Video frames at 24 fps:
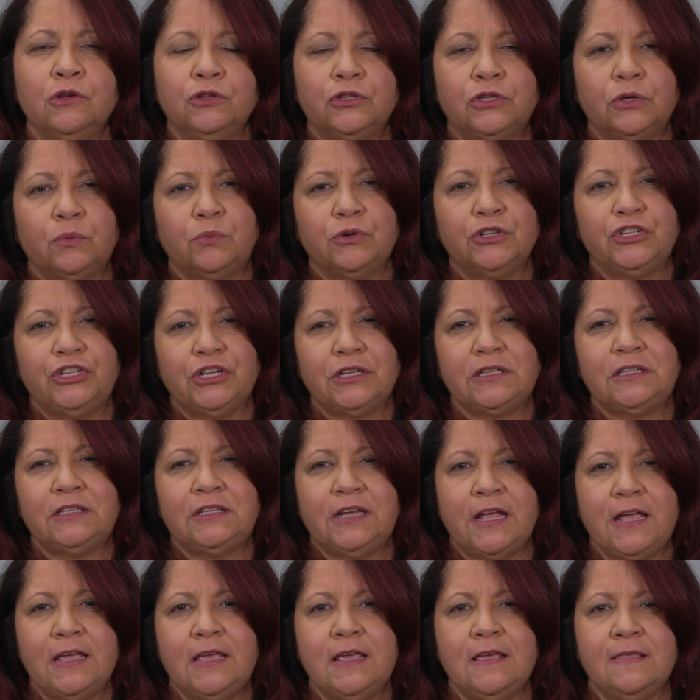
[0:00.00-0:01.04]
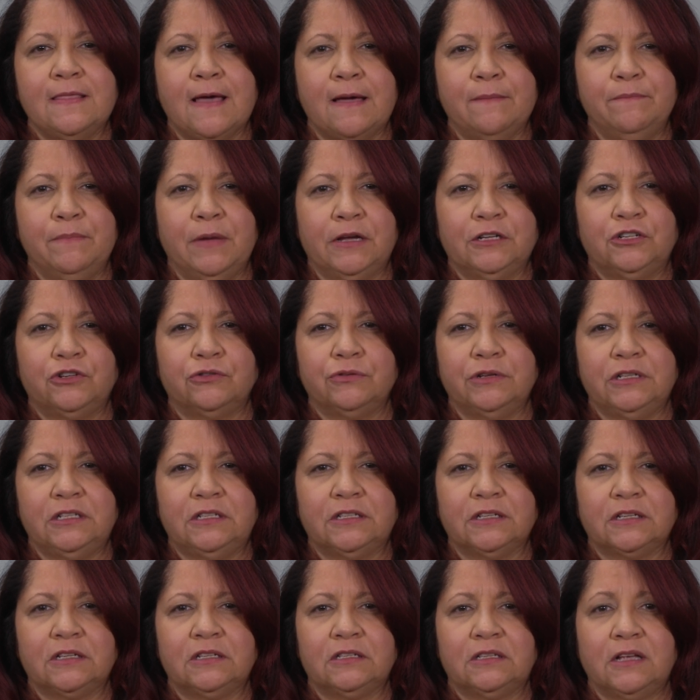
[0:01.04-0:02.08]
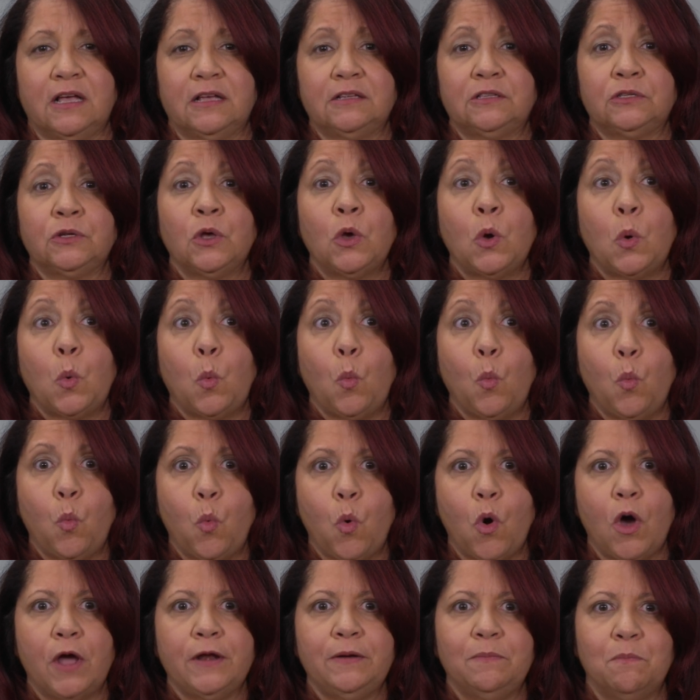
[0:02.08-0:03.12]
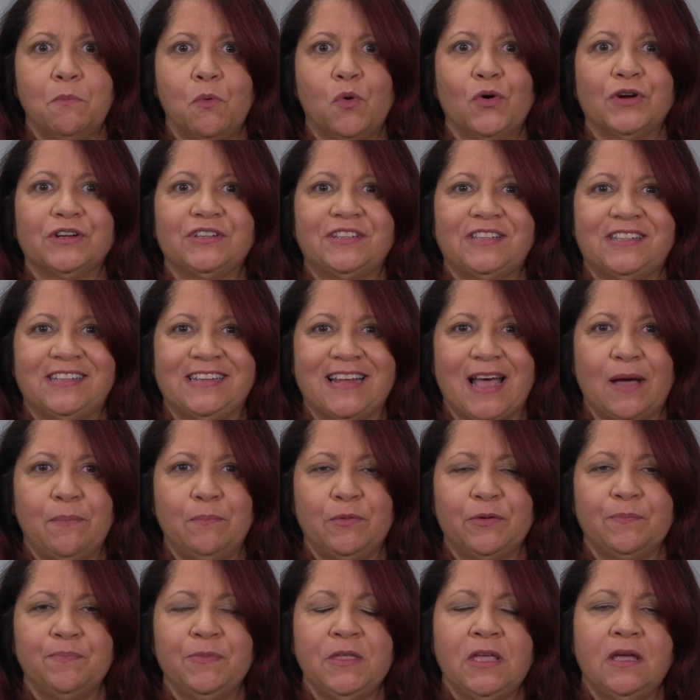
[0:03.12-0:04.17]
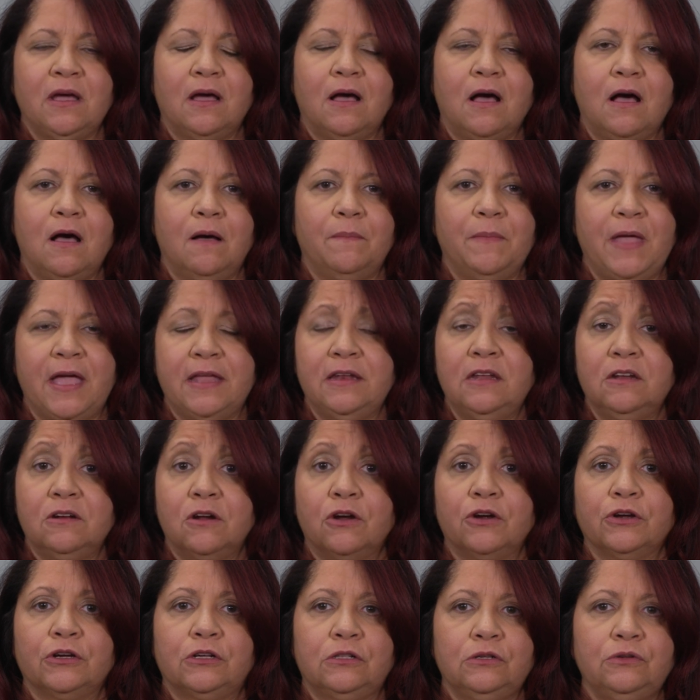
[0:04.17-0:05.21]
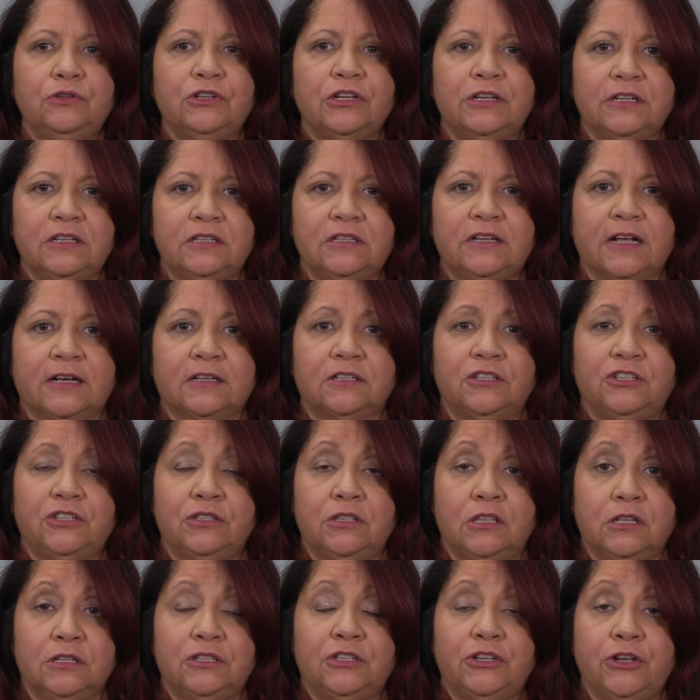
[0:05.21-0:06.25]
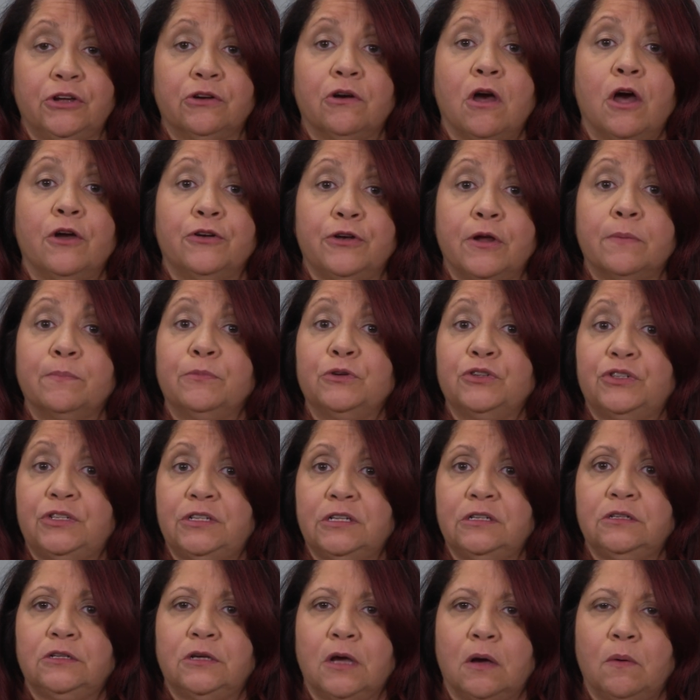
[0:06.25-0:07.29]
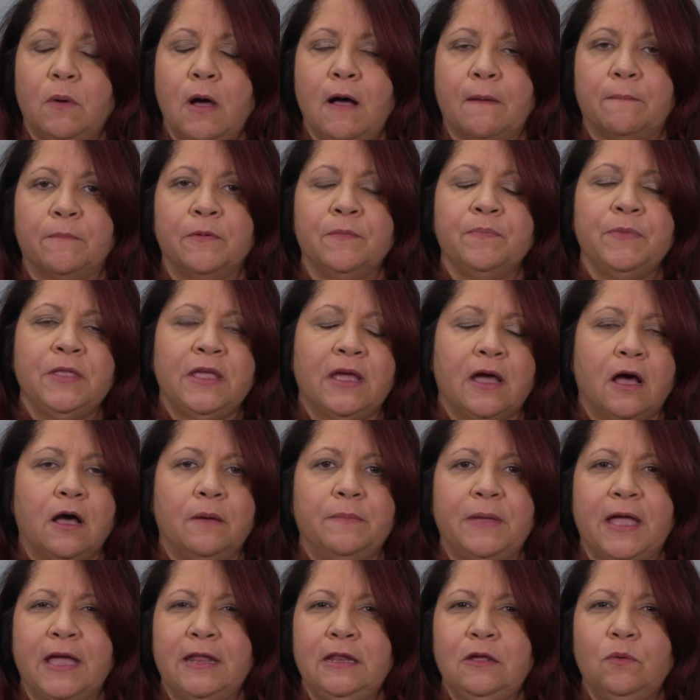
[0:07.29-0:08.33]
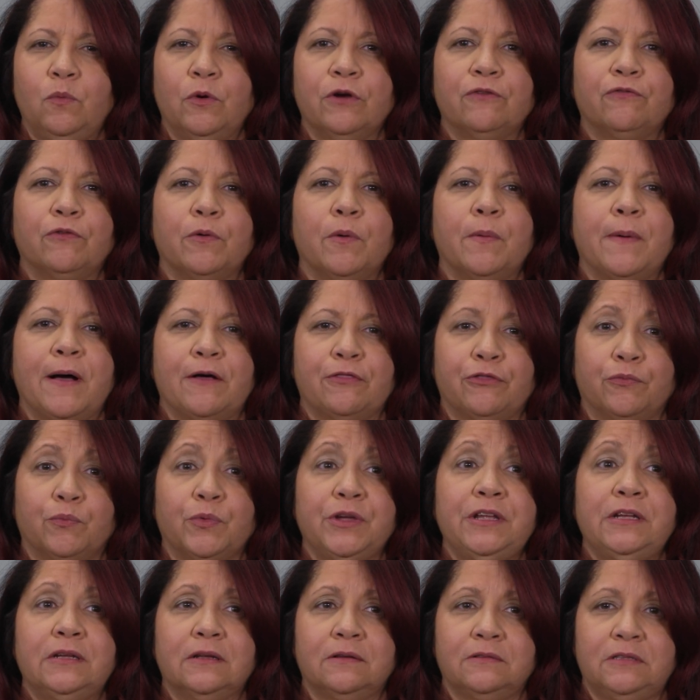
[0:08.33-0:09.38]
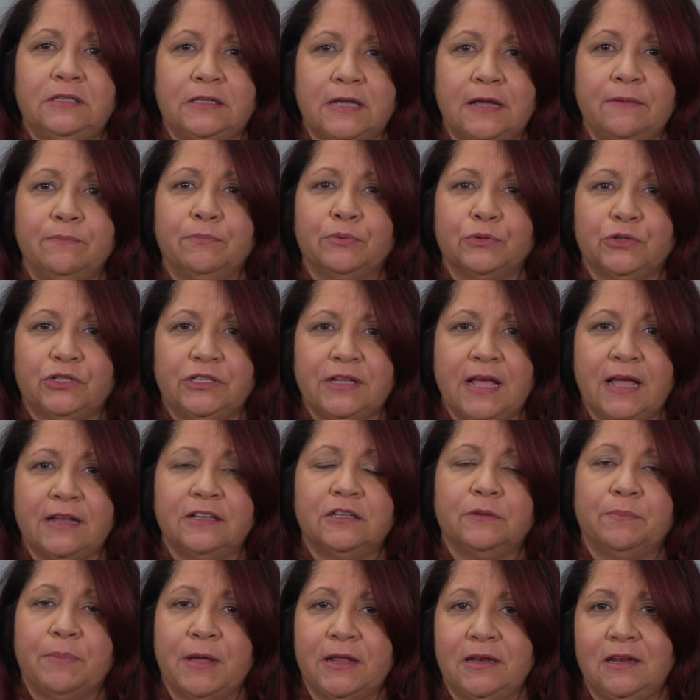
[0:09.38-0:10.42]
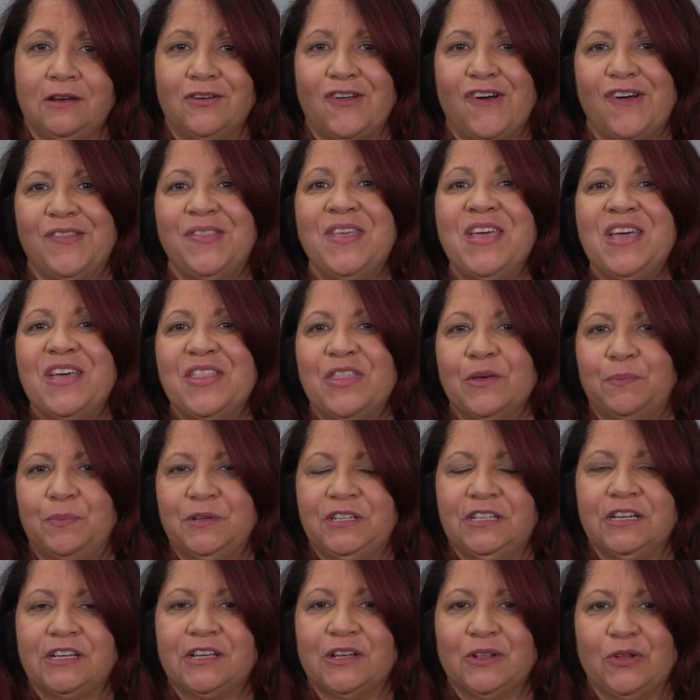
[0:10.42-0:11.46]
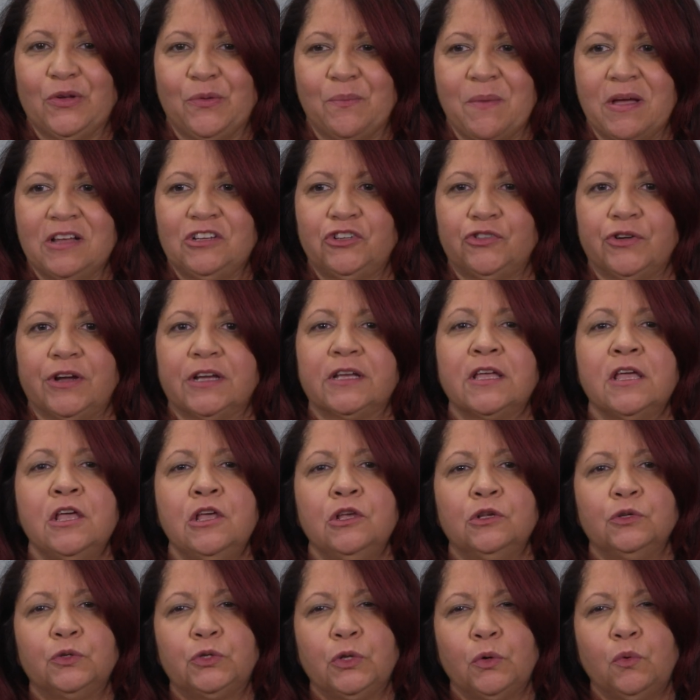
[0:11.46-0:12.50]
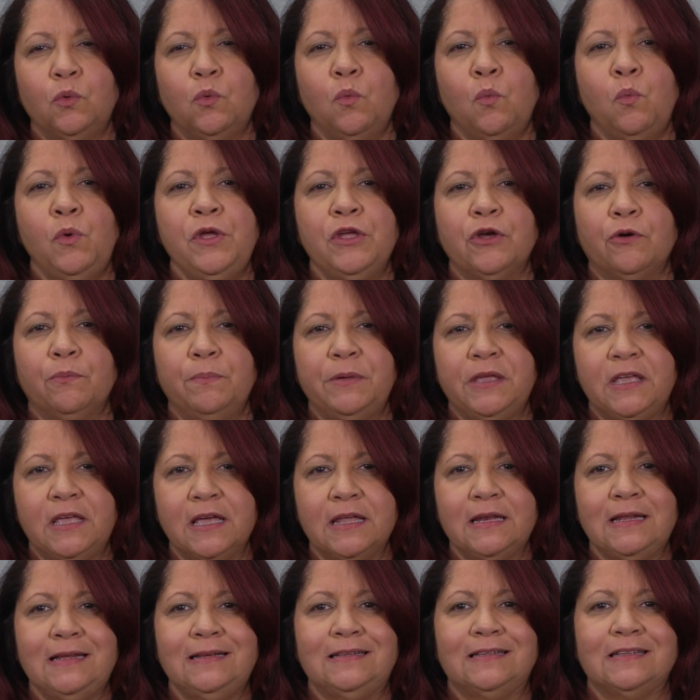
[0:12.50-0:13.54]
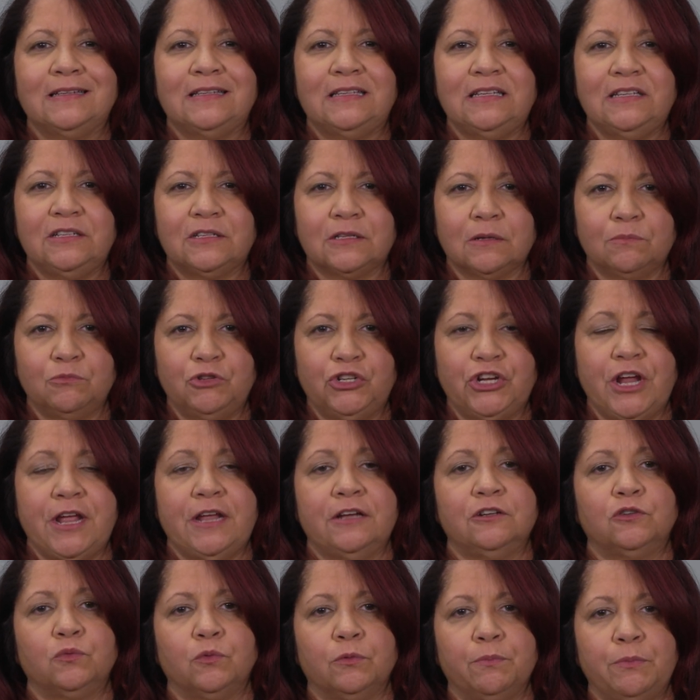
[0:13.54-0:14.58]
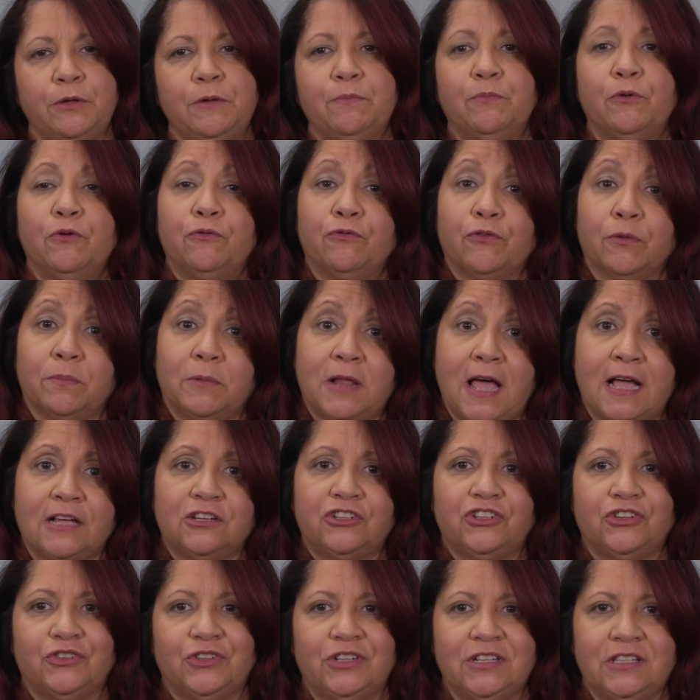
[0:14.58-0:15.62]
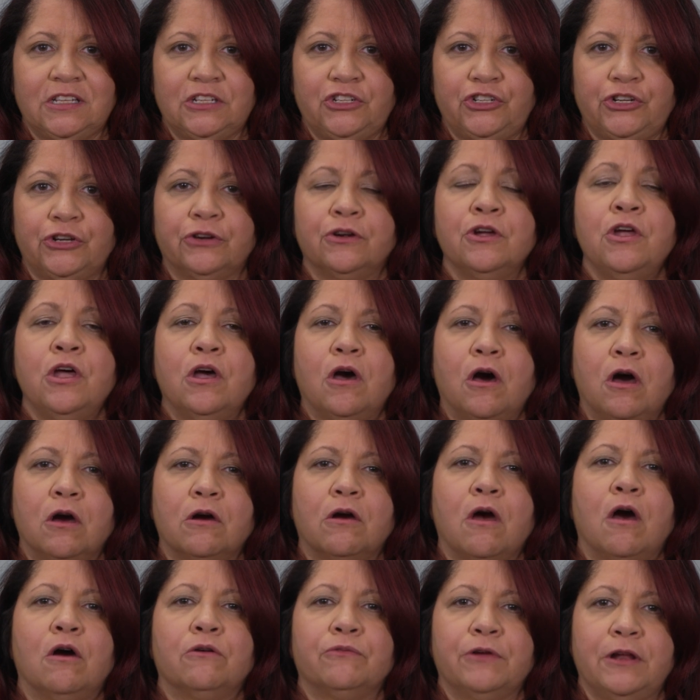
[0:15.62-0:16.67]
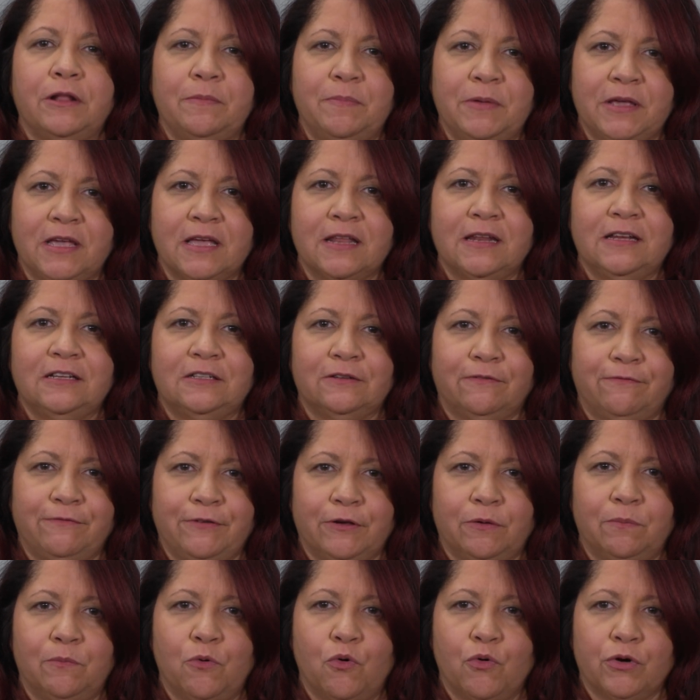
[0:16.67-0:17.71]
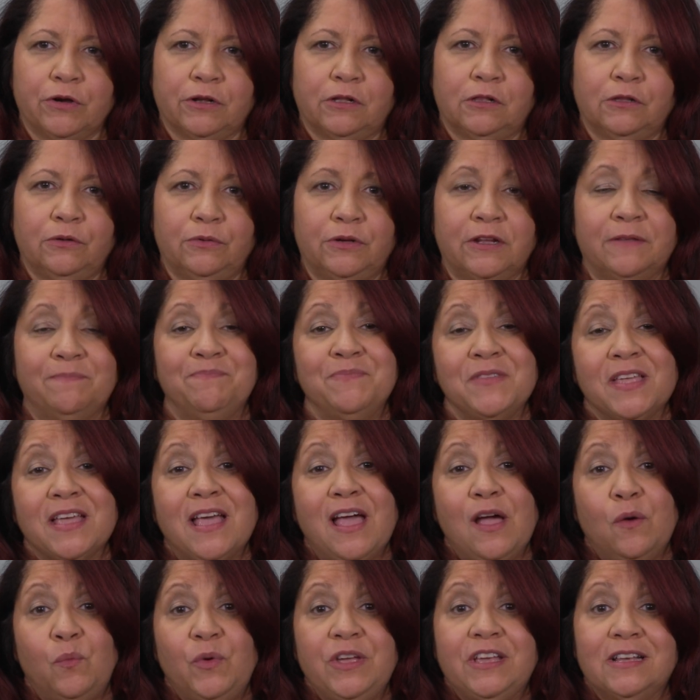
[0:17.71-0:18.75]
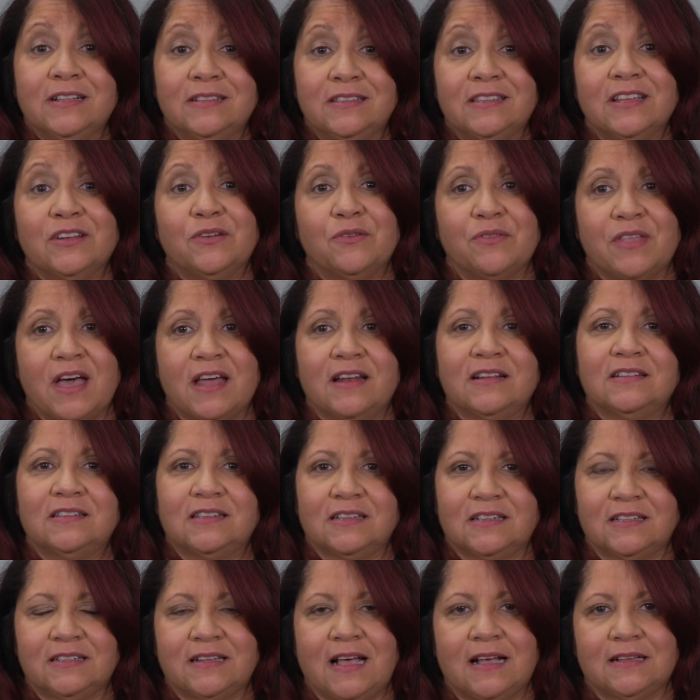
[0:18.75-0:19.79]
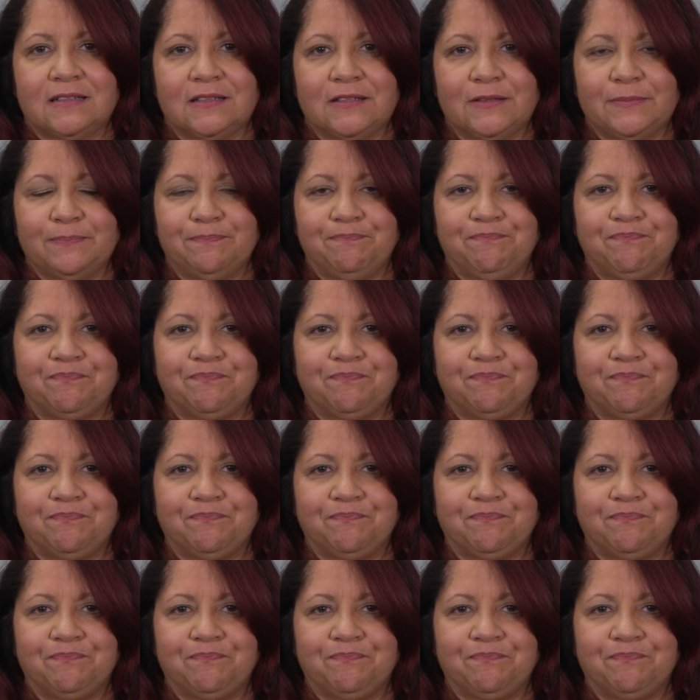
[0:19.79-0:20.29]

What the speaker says: So we're just taking that measuring success one more step. And in our inclusion index this year, our numbers did go up anywhere from about 3 to 10%, depending on the particular metric. So we are beginning to see some change where people from last year to this year are already beginning to feel more included. And we consider that a success.